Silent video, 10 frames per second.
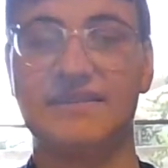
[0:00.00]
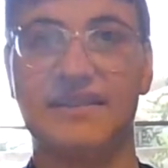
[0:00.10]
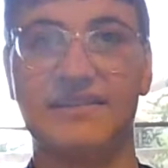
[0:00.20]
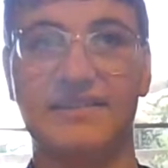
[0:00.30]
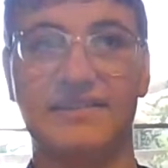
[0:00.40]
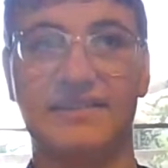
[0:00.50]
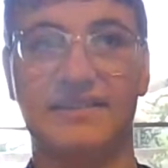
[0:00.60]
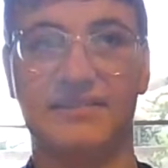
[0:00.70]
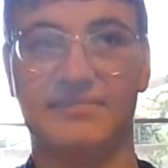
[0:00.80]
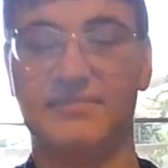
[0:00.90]
telling
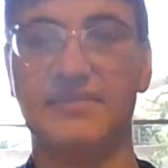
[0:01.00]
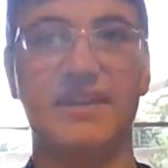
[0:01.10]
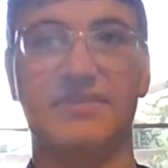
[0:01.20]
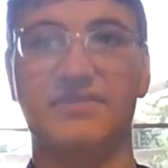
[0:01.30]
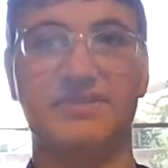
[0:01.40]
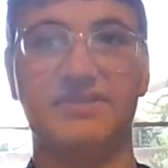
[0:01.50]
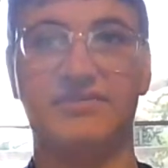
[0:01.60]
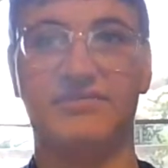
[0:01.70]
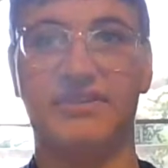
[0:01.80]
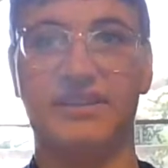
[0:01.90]
the other
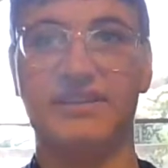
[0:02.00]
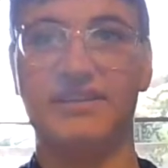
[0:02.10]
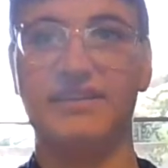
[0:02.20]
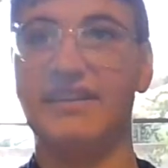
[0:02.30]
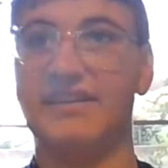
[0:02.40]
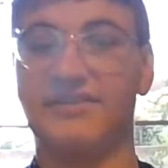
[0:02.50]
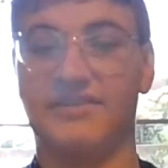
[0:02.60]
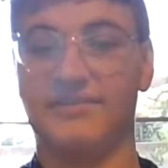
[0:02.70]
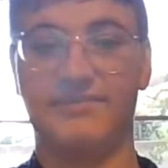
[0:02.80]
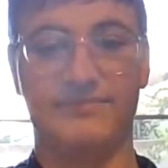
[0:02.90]
two that the
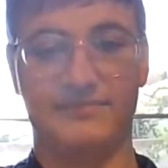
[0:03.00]
other